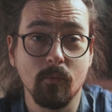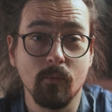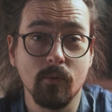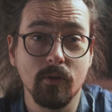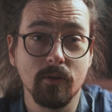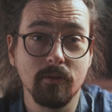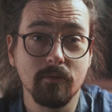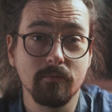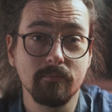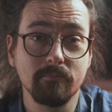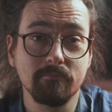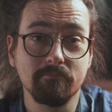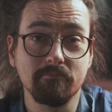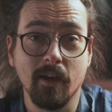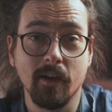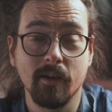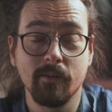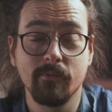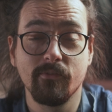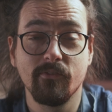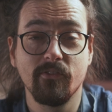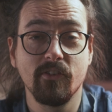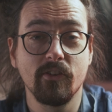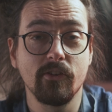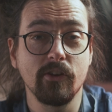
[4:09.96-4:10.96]
well, I
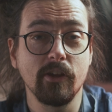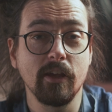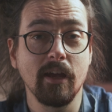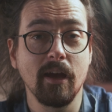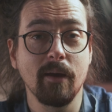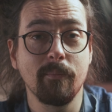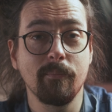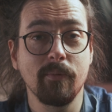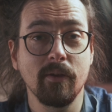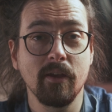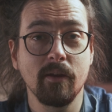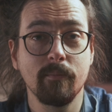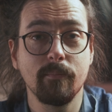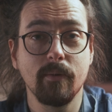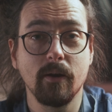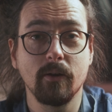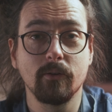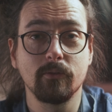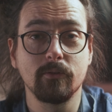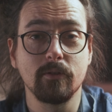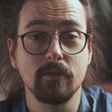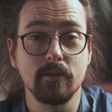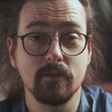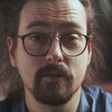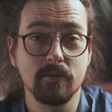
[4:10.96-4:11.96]
am very happy
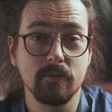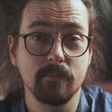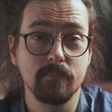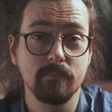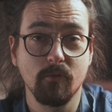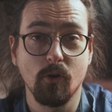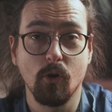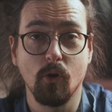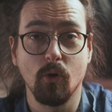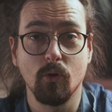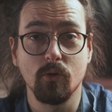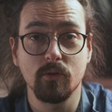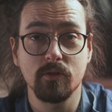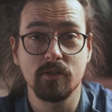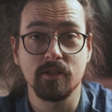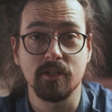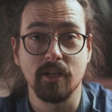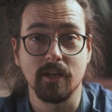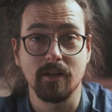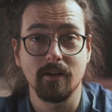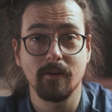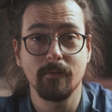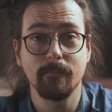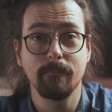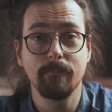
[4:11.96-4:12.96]
about this whole
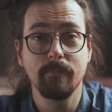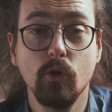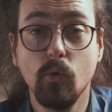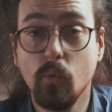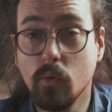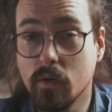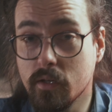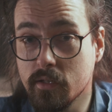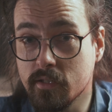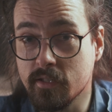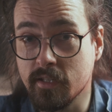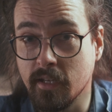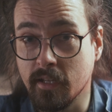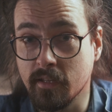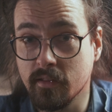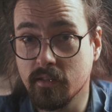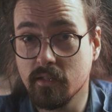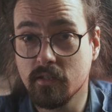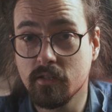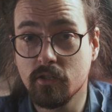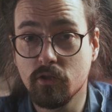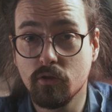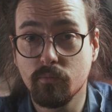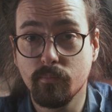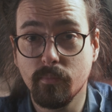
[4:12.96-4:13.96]
setup. NEEWER sent
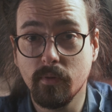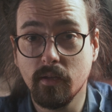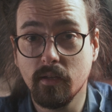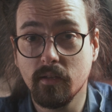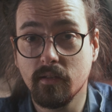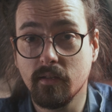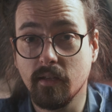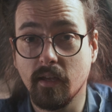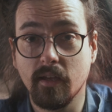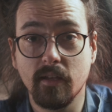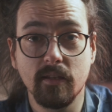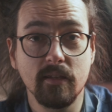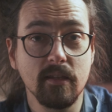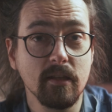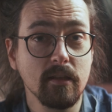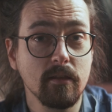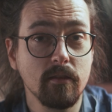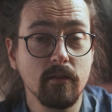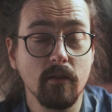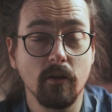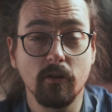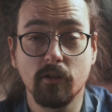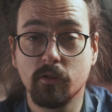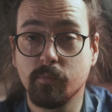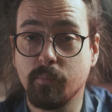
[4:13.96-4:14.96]
this to me. They did
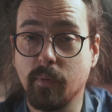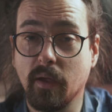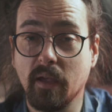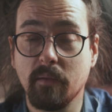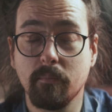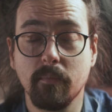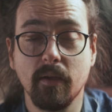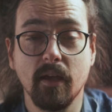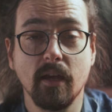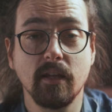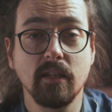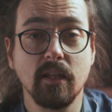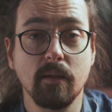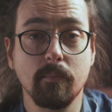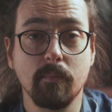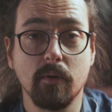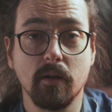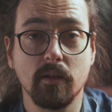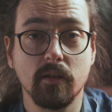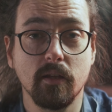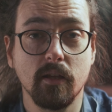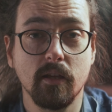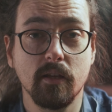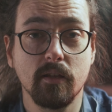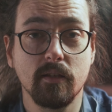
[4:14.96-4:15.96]
not pay me any
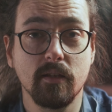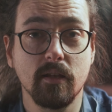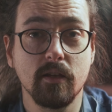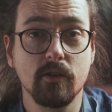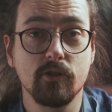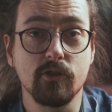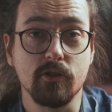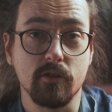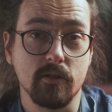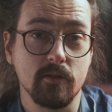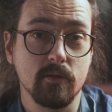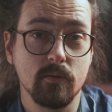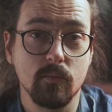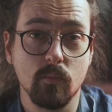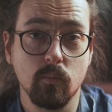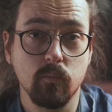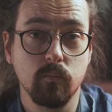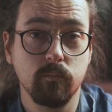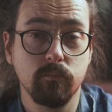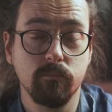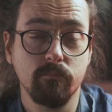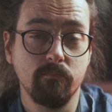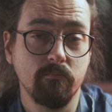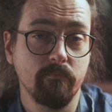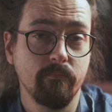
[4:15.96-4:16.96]
money. They just
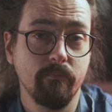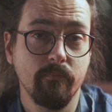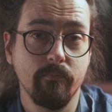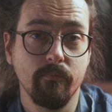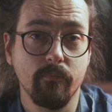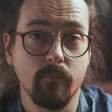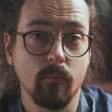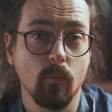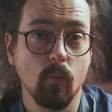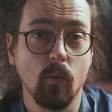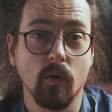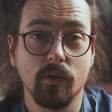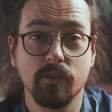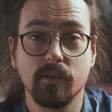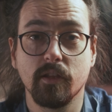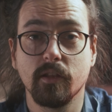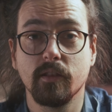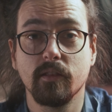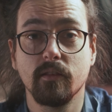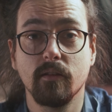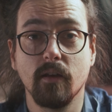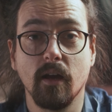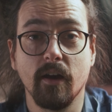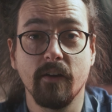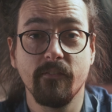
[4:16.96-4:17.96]

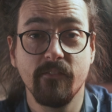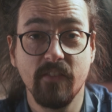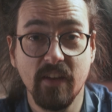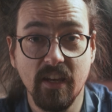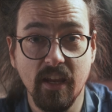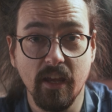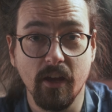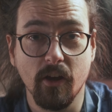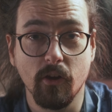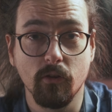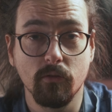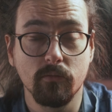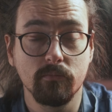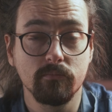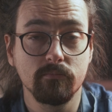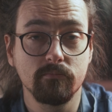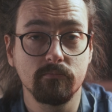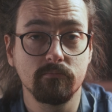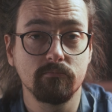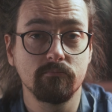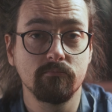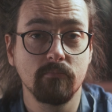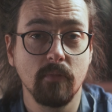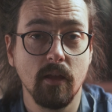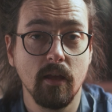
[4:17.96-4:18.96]
wanted a video.
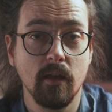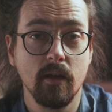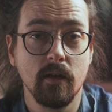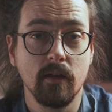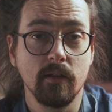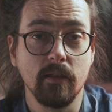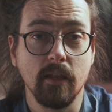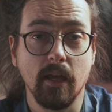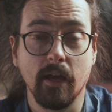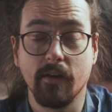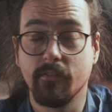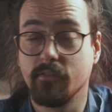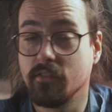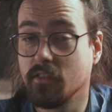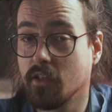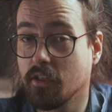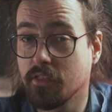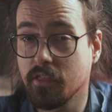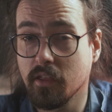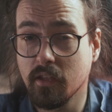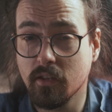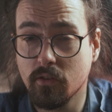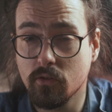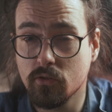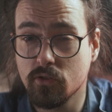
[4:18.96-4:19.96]
They have
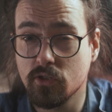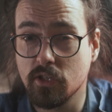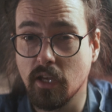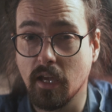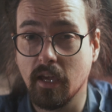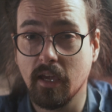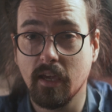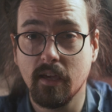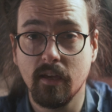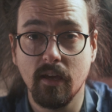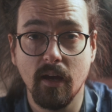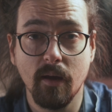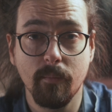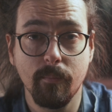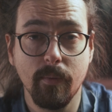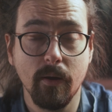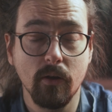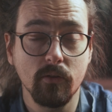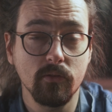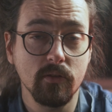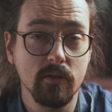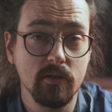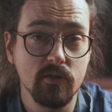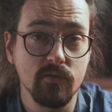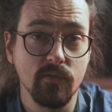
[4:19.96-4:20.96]
nothing to say
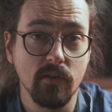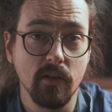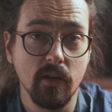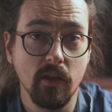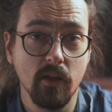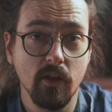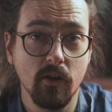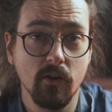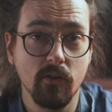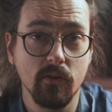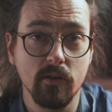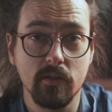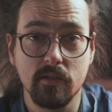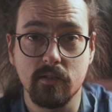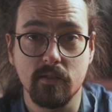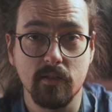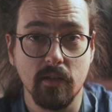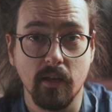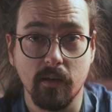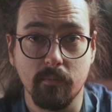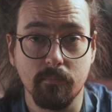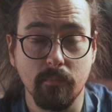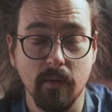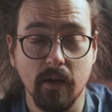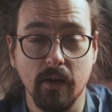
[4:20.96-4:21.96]
about this video. It's
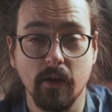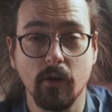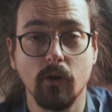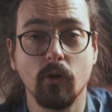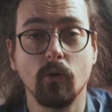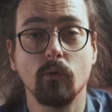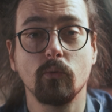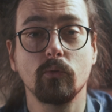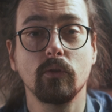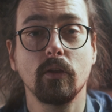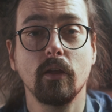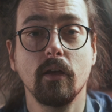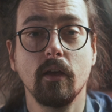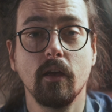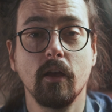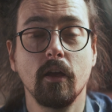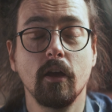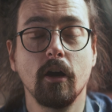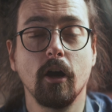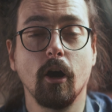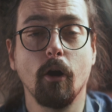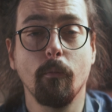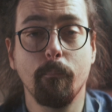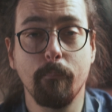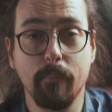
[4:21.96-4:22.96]
like my own
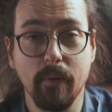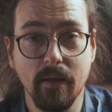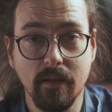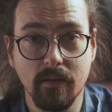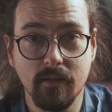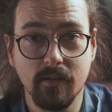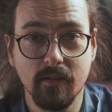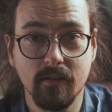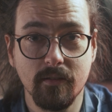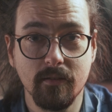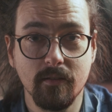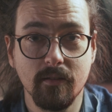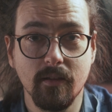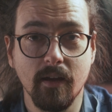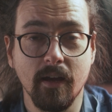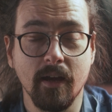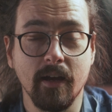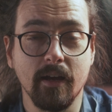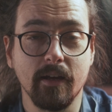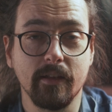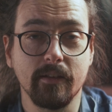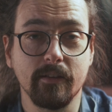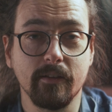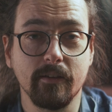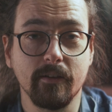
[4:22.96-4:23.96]
opinion,
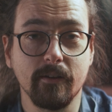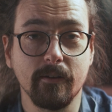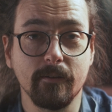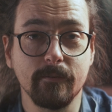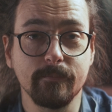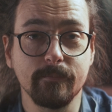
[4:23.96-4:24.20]
and